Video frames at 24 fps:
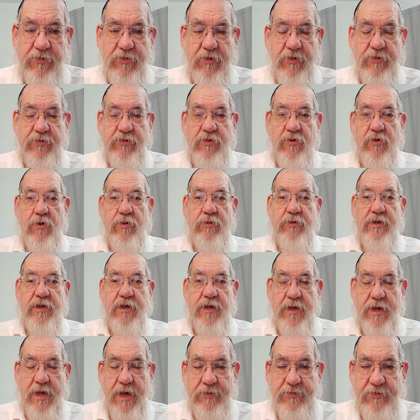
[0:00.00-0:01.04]
so it's called
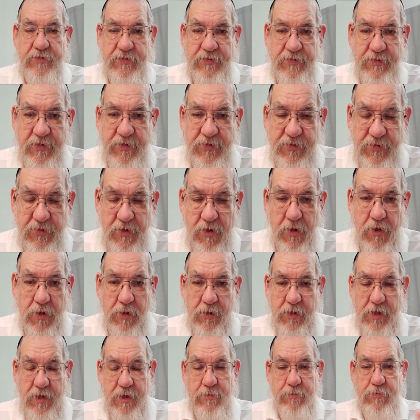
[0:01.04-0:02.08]
Knesset
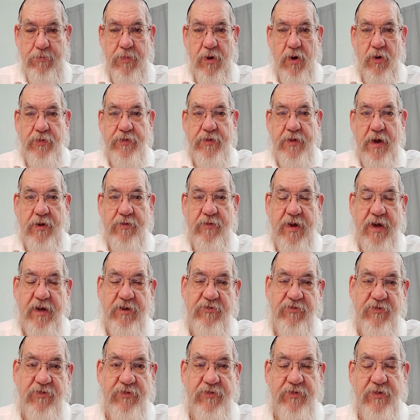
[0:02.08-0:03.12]
Yisrael in both
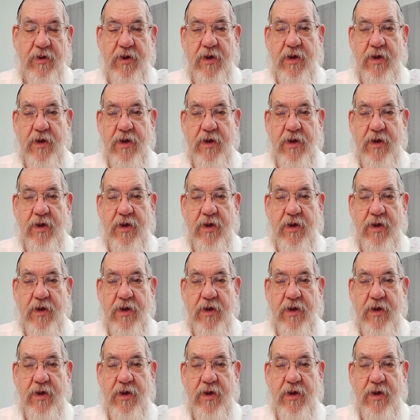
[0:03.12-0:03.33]
directions.